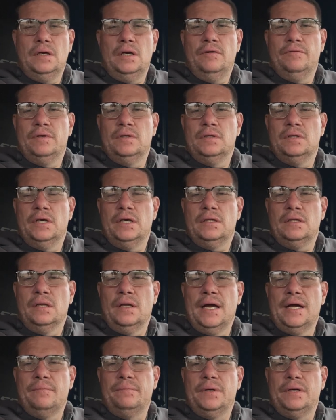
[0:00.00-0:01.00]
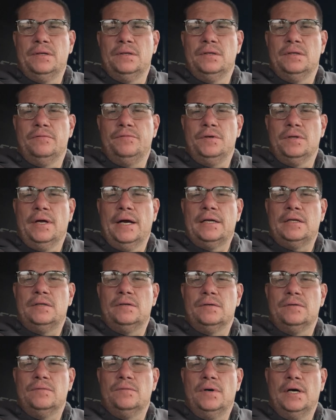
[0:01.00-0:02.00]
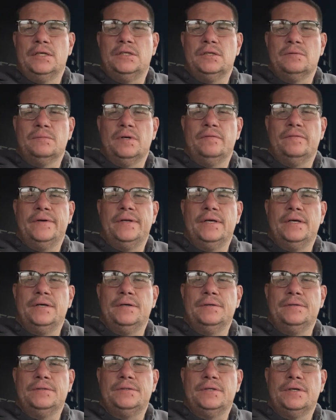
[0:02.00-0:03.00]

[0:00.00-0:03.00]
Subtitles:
even hit the like button if you liked watching my video.